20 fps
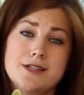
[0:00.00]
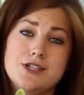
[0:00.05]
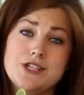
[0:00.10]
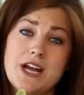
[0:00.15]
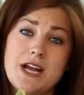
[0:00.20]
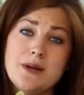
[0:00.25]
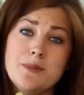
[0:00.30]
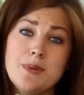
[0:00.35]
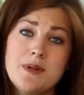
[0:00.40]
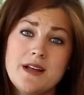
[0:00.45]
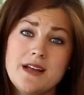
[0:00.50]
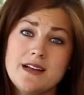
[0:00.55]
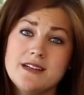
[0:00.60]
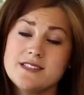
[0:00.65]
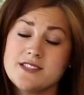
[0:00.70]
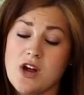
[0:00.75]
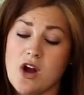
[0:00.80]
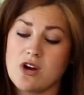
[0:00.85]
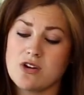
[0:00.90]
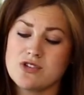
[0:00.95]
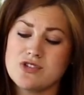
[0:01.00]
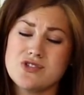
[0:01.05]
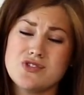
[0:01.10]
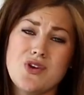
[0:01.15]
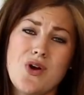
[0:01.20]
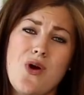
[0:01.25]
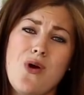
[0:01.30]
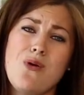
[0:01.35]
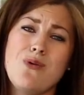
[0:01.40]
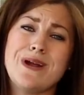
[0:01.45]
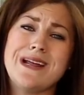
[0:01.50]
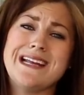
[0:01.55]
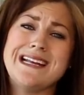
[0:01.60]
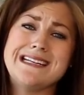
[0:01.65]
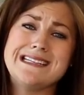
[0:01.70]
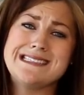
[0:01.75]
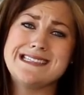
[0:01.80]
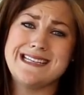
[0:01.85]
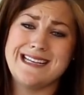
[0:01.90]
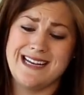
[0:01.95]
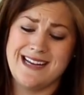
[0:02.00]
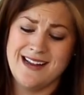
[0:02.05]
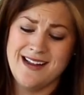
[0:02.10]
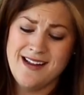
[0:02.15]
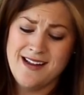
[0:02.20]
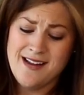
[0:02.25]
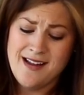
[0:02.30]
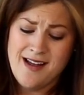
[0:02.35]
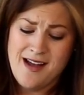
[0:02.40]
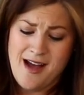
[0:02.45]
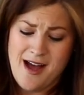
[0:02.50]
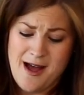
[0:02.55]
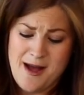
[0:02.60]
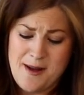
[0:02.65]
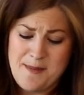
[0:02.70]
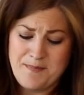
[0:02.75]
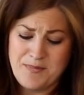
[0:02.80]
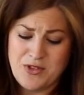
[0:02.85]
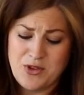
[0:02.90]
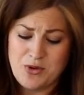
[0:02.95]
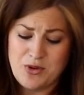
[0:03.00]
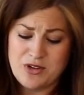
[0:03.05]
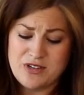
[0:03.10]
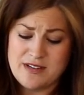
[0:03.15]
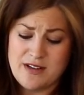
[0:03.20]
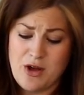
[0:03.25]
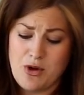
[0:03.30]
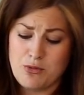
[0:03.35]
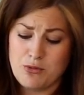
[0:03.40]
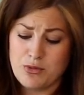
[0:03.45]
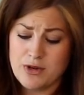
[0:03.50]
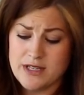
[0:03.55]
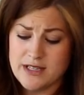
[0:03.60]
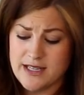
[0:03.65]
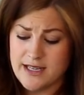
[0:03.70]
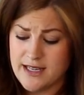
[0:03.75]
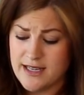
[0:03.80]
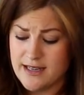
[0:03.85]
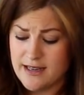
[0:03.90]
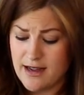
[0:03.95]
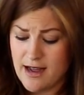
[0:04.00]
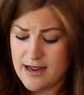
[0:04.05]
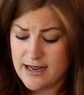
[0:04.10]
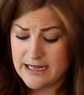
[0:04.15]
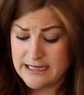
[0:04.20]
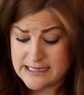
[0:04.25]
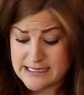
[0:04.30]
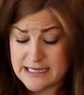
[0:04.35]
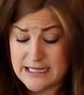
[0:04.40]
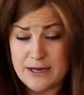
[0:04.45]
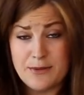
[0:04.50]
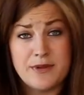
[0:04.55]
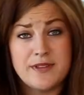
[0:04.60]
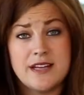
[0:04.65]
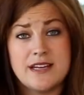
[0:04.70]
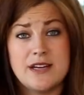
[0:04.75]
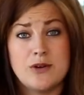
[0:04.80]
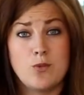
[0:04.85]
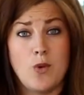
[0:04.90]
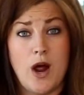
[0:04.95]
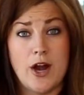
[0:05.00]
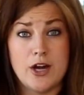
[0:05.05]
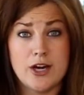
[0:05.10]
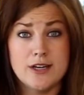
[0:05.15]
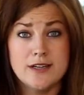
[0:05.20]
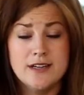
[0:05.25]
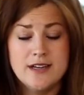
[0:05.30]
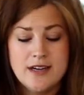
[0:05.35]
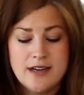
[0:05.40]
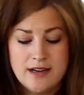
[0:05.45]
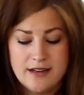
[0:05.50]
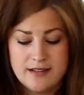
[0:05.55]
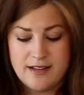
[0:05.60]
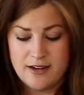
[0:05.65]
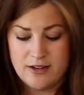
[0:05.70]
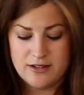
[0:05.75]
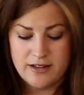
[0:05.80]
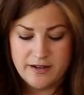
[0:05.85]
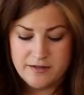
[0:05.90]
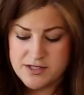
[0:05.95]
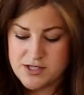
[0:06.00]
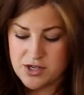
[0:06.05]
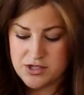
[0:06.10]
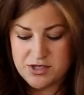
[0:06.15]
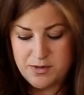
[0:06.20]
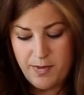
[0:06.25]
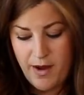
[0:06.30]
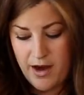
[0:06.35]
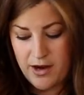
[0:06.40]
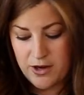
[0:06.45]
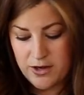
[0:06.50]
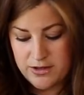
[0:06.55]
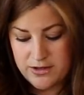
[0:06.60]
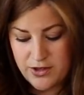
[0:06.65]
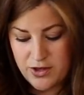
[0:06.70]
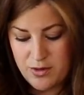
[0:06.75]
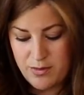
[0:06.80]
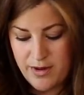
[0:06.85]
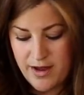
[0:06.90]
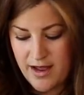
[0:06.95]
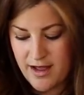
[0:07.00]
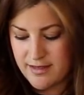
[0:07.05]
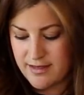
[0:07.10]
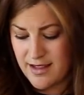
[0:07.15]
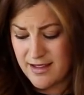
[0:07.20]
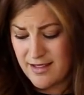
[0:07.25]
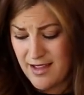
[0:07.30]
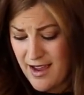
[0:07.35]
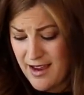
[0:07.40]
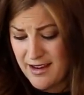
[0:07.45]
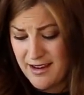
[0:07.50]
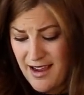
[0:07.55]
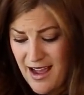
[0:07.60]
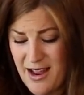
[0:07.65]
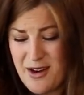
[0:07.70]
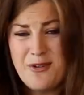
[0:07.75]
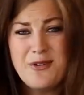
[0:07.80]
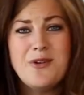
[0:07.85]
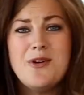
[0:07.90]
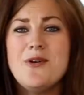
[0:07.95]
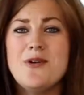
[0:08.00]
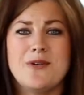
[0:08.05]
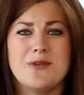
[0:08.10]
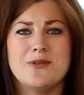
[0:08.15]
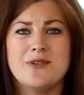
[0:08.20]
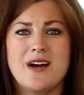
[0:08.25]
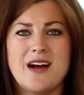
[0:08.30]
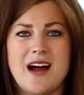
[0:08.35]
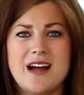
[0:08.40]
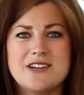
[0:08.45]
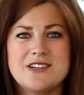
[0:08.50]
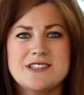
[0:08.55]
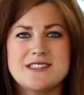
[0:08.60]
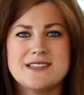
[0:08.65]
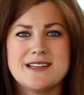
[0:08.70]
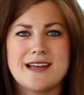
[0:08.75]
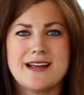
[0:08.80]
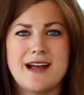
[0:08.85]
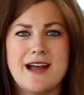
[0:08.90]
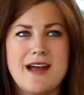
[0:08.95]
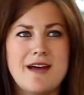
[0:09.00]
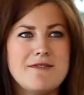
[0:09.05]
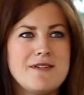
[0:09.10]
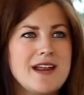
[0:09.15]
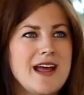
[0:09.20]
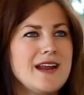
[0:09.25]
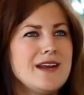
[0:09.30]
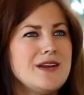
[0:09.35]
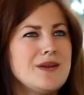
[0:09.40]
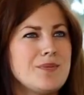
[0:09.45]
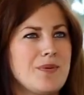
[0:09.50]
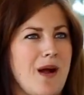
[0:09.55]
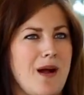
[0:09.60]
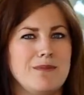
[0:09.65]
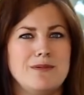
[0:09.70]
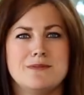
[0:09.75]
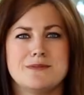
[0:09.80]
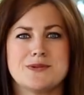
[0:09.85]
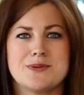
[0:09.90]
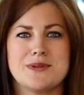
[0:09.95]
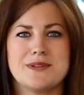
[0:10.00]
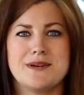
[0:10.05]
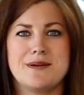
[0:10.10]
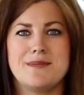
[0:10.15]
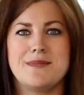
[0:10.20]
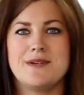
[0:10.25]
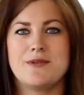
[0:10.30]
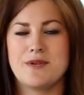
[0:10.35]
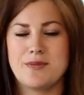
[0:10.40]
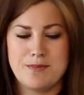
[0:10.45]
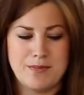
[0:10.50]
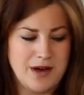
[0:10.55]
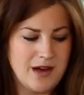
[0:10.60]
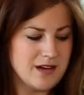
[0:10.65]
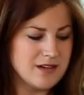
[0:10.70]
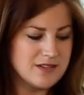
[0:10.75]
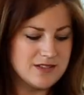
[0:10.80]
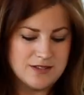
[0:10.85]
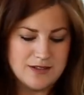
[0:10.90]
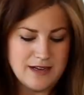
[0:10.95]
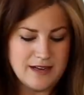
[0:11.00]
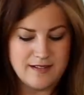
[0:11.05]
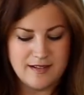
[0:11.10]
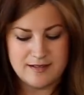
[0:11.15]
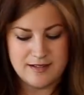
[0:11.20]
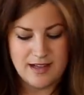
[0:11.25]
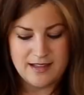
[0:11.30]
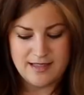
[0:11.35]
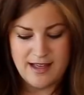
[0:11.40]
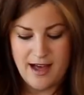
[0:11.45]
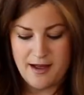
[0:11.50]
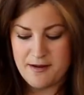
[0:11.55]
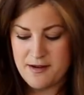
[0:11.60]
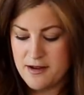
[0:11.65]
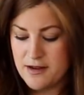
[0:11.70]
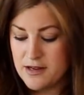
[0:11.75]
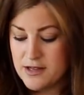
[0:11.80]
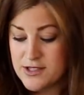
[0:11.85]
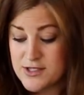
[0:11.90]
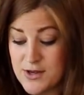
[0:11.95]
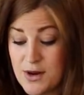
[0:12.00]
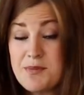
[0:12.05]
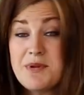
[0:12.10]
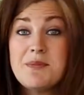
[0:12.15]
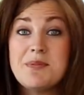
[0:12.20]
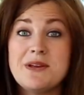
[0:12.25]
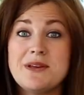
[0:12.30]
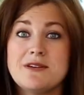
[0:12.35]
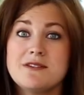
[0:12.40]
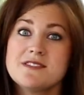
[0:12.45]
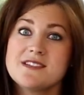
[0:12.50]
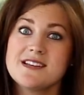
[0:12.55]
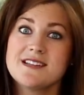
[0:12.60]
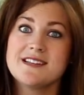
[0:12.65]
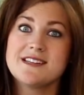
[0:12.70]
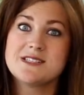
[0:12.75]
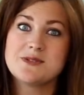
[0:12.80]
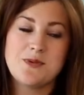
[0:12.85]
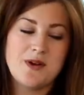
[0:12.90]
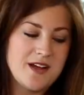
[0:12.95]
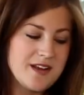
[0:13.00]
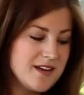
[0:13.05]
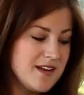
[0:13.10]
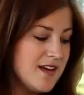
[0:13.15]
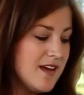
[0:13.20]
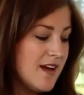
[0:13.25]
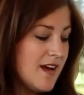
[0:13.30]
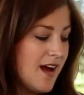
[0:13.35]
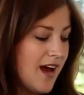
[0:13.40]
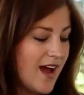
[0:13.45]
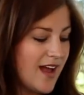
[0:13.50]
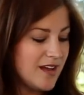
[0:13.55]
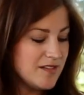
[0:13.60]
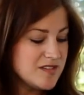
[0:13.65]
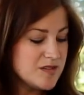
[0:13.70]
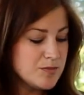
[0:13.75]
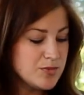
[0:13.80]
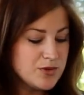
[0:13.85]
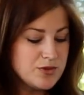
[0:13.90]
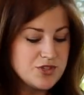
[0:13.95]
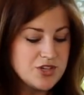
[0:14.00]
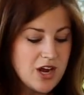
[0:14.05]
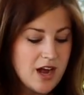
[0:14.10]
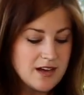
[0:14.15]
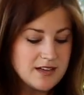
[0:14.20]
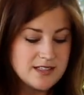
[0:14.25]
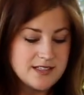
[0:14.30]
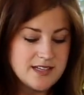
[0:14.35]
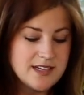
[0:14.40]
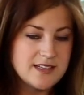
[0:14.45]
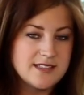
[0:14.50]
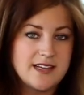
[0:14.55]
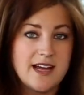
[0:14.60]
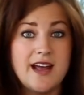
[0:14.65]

Jade plants are so easy. Um, you can tell really easily when they need water. Their leaves start to pucker a little bit. They like, I don't know, I just like, I haven't had any problems with them, with bugs or anything like that. So I'm gonna be using this one. I have some blue chalk sticks.